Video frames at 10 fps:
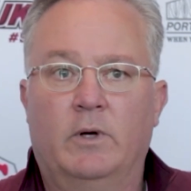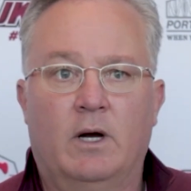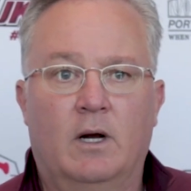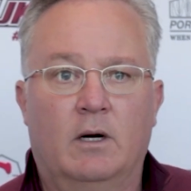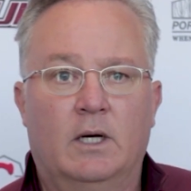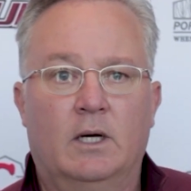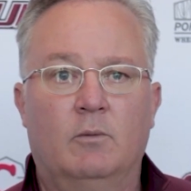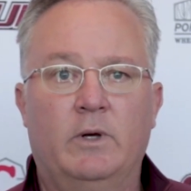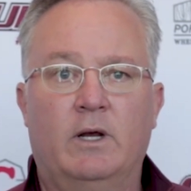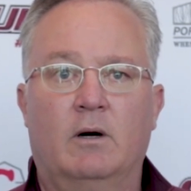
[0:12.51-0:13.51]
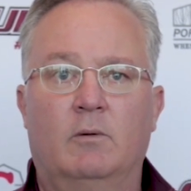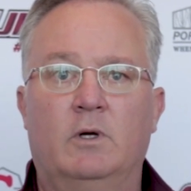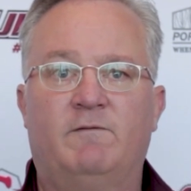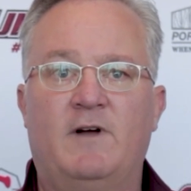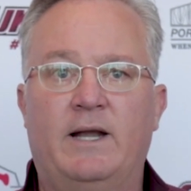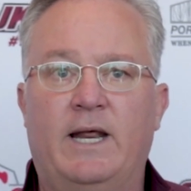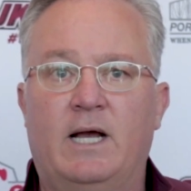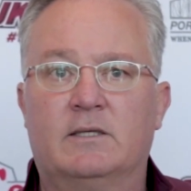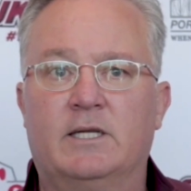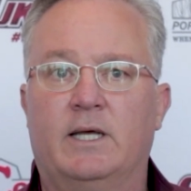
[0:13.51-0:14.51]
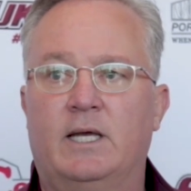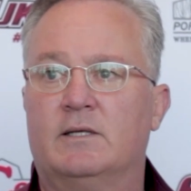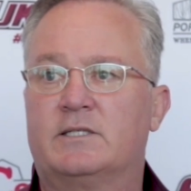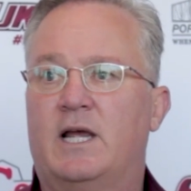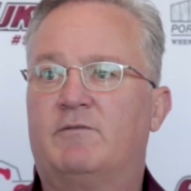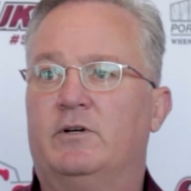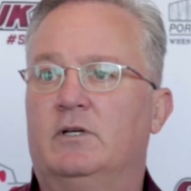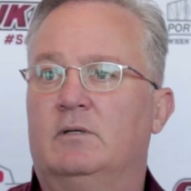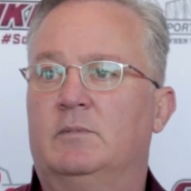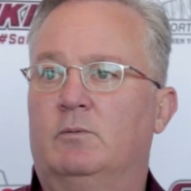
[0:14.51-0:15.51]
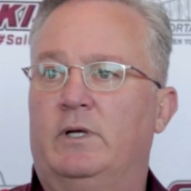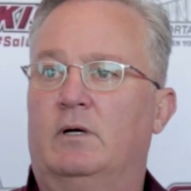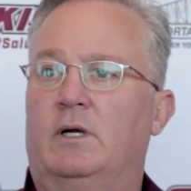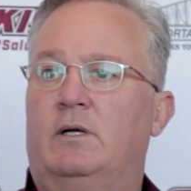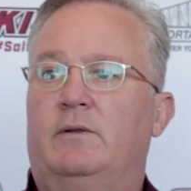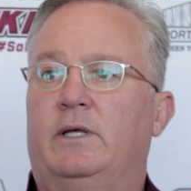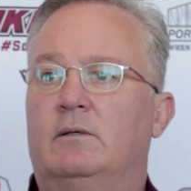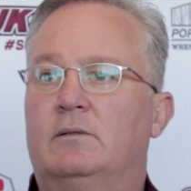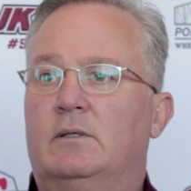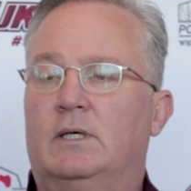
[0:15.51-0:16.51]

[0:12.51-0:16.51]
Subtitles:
We are. We'll find that out today, this afternoon, but we are under the